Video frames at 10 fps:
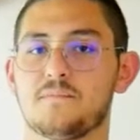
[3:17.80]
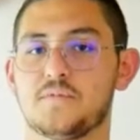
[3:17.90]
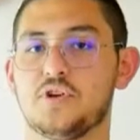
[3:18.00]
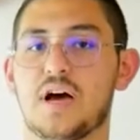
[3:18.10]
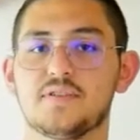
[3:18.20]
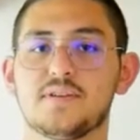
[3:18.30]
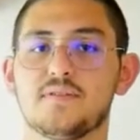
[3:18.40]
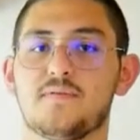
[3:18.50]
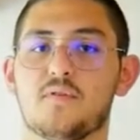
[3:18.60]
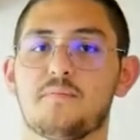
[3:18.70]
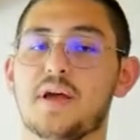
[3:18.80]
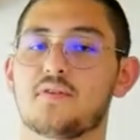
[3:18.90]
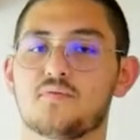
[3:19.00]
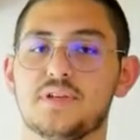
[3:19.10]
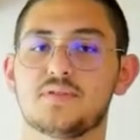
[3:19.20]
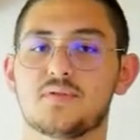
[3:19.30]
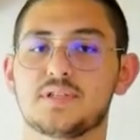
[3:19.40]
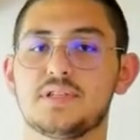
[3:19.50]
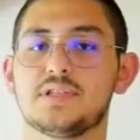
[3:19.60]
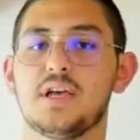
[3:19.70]
to housing for better
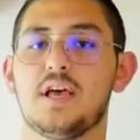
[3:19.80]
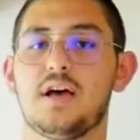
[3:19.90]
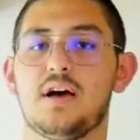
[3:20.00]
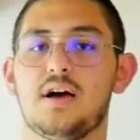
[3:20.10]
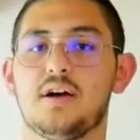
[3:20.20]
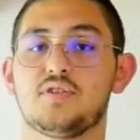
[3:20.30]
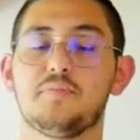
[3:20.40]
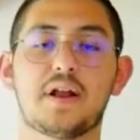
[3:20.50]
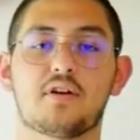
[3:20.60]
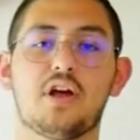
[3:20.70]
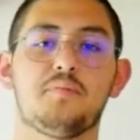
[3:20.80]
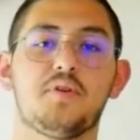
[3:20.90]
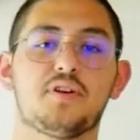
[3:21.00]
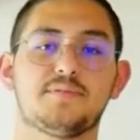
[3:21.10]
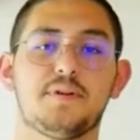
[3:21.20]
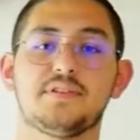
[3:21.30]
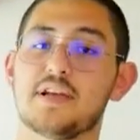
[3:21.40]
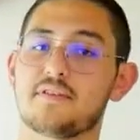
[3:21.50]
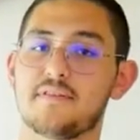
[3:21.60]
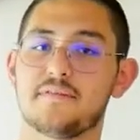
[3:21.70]
resources to better help your experience
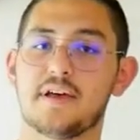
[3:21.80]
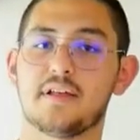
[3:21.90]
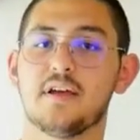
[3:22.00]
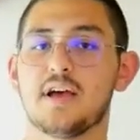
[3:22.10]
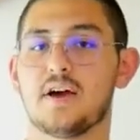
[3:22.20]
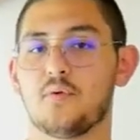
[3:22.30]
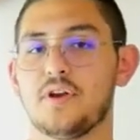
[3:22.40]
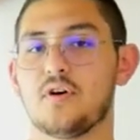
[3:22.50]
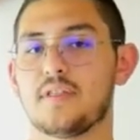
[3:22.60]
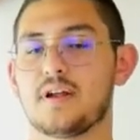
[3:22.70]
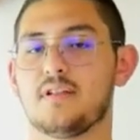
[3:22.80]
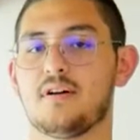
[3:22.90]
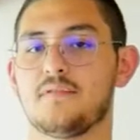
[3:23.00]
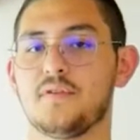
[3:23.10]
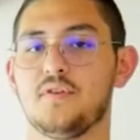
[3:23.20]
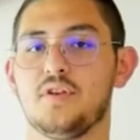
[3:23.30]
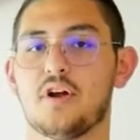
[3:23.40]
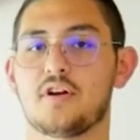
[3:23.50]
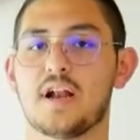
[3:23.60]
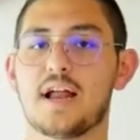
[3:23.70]
at Grand Valley. We know that a lot of you
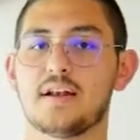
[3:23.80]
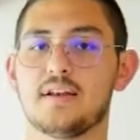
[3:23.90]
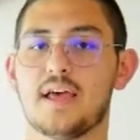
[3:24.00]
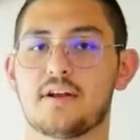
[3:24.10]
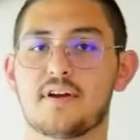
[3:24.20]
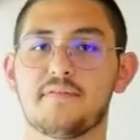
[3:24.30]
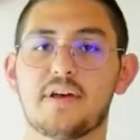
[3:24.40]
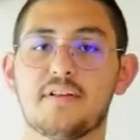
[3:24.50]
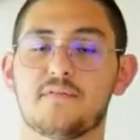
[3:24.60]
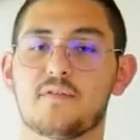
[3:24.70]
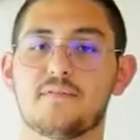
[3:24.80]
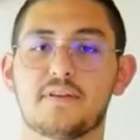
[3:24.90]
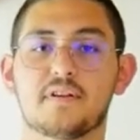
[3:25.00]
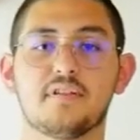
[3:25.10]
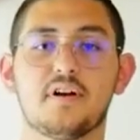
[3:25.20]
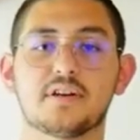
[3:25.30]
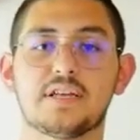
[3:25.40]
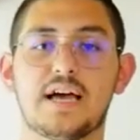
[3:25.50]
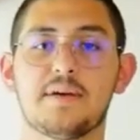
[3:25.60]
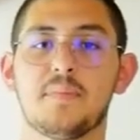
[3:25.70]
are not at Grand Valley for a very long
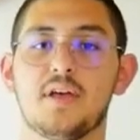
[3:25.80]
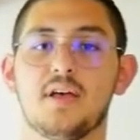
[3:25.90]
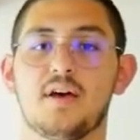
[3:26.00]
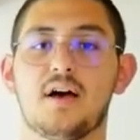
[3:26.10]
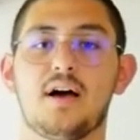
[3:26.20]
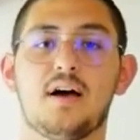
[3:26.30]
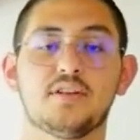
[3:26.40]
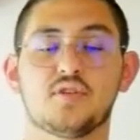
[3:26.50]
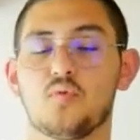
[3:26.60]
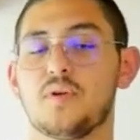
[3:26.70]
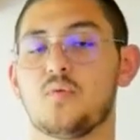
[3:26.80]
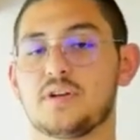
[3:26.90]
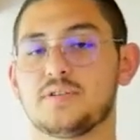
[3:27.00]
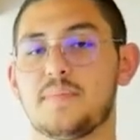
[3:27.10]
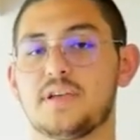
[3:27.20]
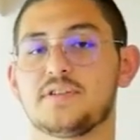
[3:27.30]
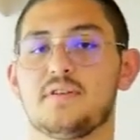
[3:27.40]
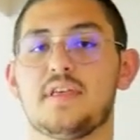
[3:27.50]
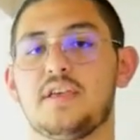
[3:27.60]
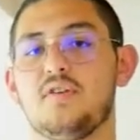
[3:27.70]
time, so we want to make
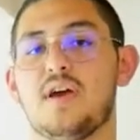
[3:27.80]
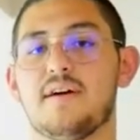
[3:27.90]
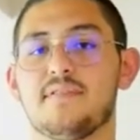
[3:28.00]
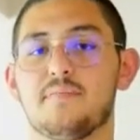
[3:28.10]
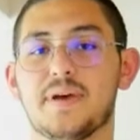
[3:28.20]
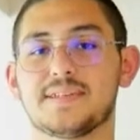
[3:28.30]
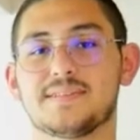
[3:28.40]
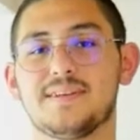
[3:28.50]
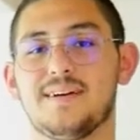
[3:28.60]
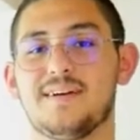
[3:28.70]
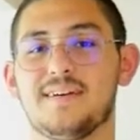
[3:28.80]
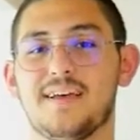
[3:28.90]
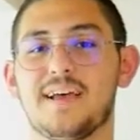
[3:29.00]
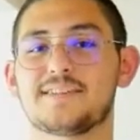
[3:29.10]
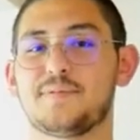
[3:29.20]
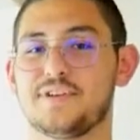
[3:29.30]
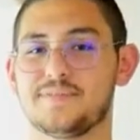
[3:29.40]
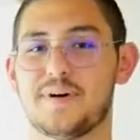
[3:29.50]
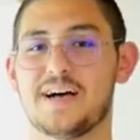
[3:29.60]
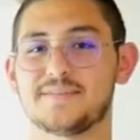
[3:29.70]
sure that you have the best
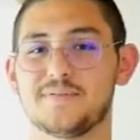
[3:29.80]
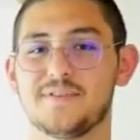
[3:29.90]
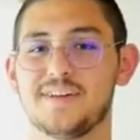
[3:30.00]
experience possible.